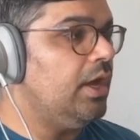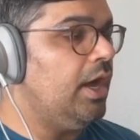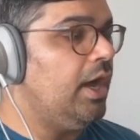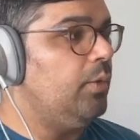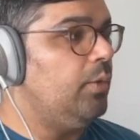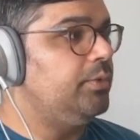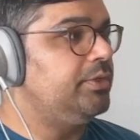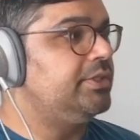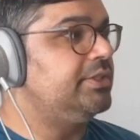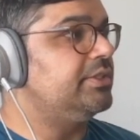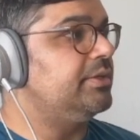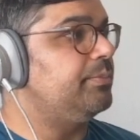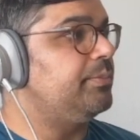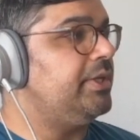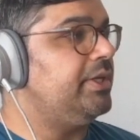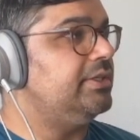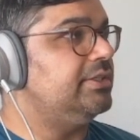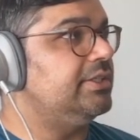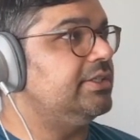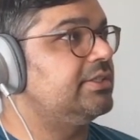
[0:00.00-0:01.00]
which is a
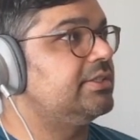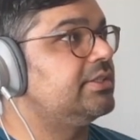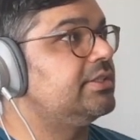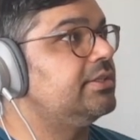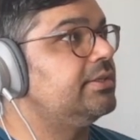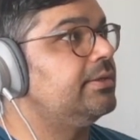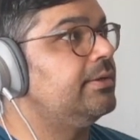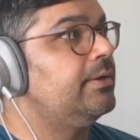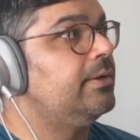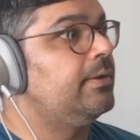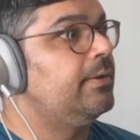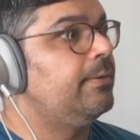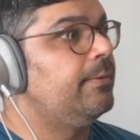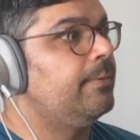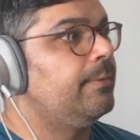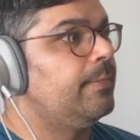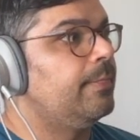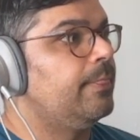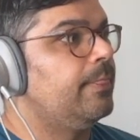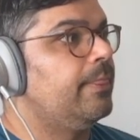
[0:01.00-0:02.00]
plist.
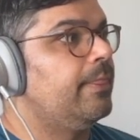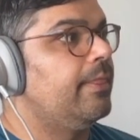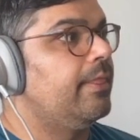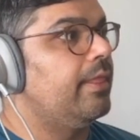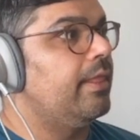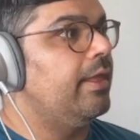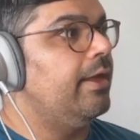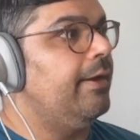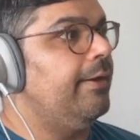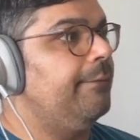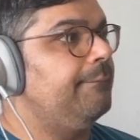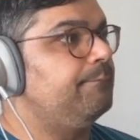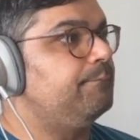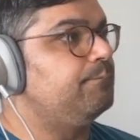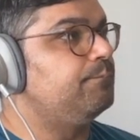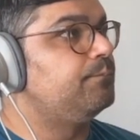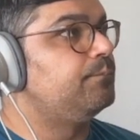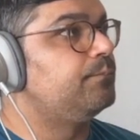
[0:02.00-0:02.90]
And